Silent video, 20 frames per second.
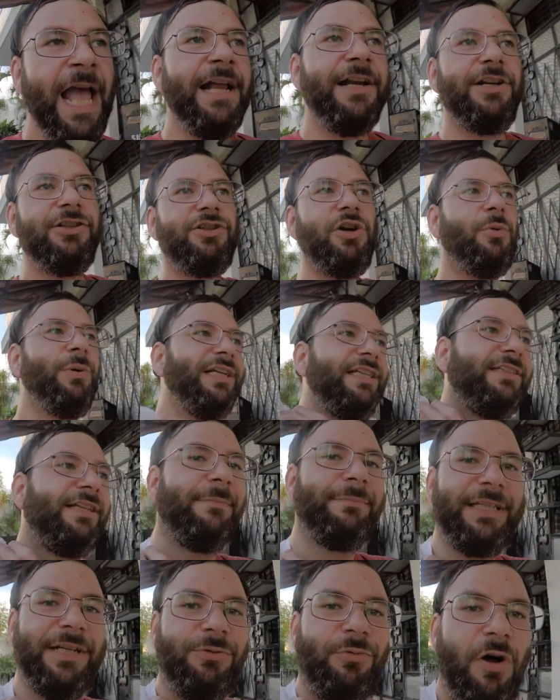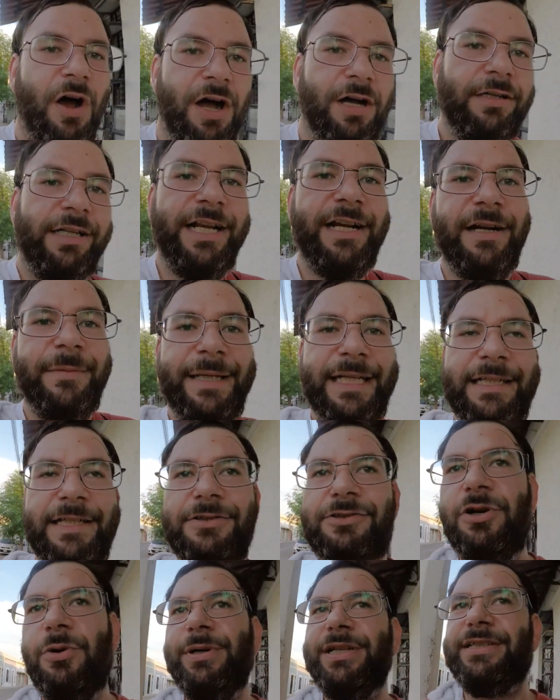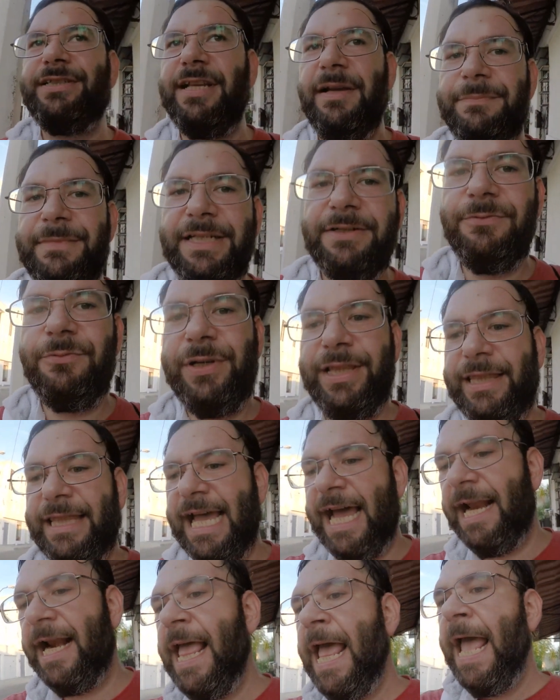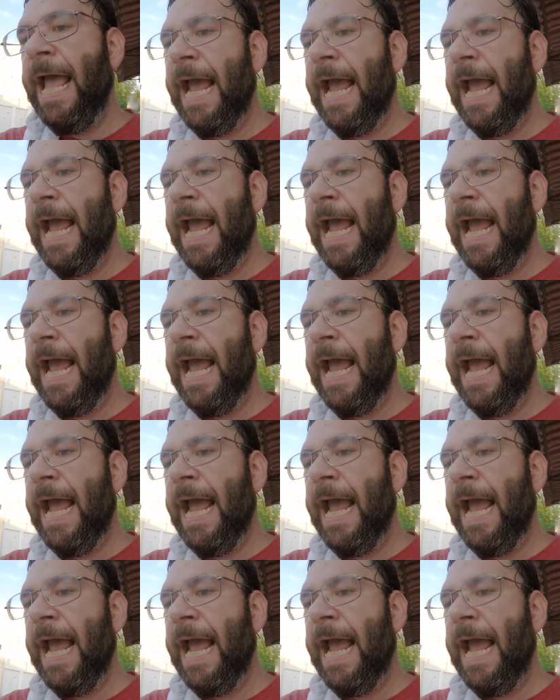there's always something wrong. You know what I mean? There's always something with that.